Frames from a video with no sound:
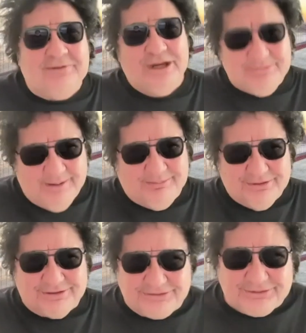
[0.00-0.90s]
Read my
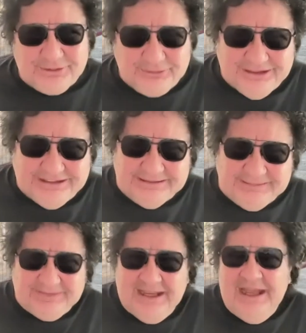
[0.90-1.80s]
book, it's all there.
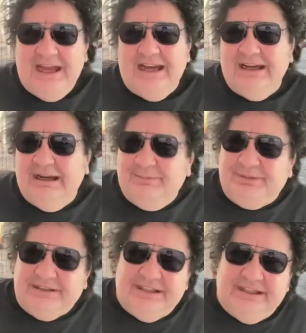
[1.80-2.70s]

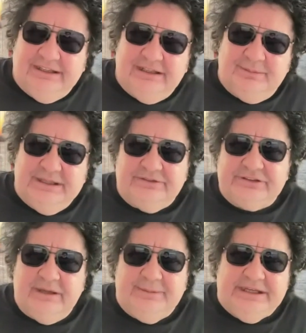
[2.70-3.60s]
But yeah, and I mean,
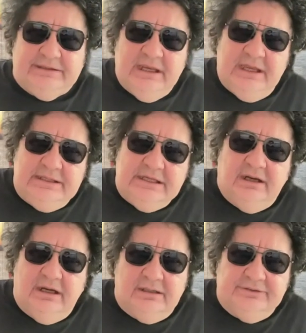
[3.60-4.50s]
so many, you
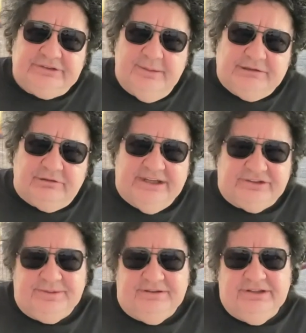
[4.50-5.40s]
know, so many great
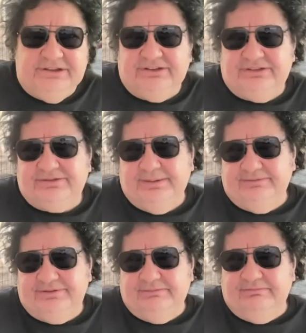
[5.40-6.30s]
experiences
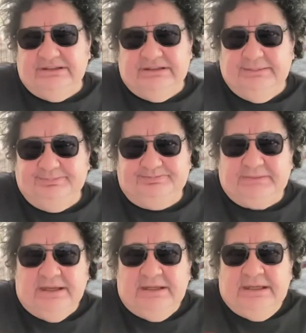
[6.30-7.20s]
from becoming
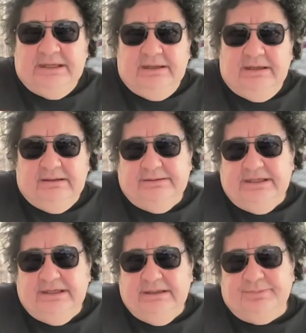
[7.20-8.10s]

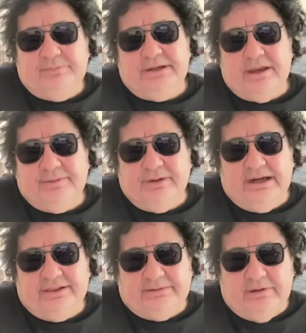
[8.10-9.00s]

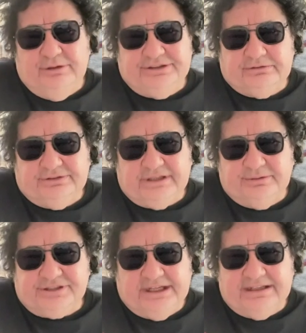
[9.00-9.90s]
part of that original
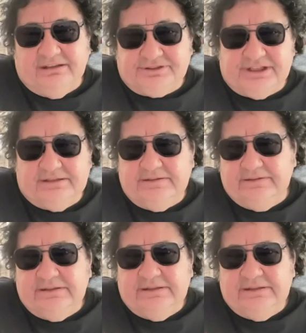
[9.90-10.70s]
Double J culture.